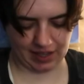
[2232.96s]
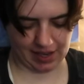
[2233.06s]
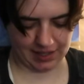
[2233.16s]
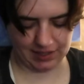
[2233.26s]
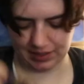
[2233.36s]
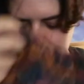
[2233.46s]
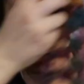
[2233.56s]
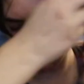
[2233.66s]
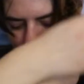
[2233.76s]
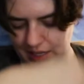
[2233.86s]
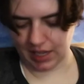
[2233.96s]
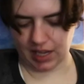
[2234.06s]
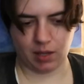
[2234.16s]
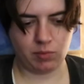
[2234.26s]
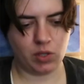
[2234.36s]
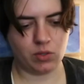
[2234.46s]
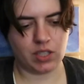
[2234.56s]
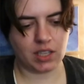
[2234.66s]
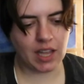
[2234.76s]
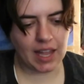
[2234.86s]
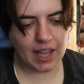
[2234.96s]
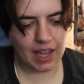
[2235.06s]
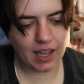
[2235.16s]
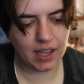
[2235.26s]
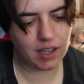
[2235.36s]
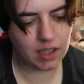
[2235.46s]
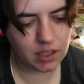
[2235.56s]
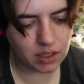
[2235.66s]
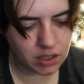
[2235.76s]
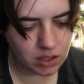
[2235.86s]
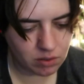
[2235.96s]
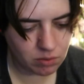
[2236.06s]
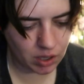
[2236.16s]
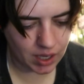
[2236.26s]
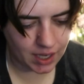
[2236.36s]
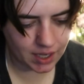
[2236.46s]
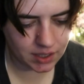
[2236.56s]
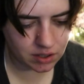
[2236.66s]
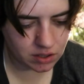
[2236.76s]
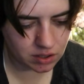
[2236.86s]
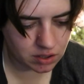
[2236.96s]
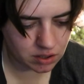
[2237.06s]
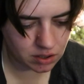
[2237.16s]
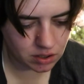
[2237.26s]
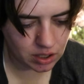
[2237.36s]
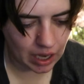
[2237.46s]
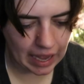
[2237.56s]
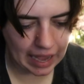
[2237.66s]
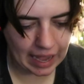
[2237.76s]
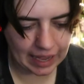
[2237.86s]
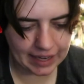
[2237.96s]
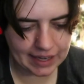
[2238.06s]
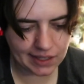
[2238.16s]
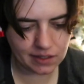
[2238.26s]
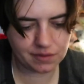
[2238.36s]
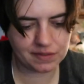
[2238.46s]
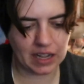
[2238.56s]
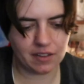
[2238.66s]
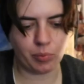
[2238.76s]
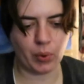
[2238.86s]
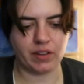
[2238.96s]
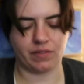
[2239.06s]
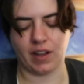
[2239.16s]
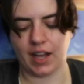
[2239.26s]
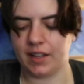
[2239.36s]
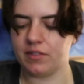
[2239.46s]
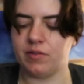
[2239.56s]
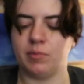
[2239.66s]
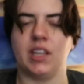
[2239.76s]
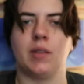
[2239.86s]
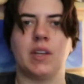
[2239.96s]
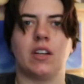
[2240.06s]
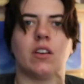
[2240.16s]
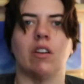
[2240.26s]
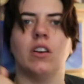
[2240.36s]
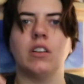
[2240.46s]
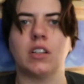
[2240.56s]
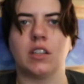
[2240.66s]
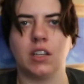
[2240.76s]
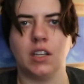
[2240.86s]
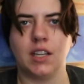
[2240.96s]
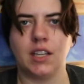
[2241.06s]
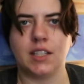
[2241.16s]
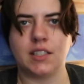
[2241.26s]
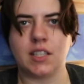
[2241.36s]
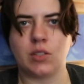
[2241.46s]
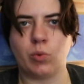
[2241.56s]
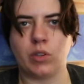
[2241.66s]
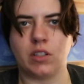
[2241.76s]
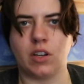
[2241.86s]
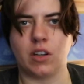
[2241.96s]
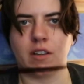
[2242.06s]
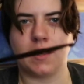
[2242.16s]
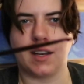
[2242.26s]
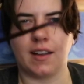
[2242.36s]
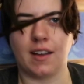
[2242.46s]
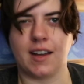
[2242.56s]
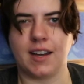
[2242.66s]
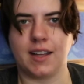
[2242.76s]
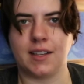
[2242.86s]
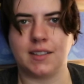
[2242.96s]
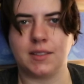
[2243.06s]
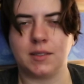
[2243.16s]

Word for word: size. I'm using a US I 5.5 millimeter hook. It's this wooden hook that I got at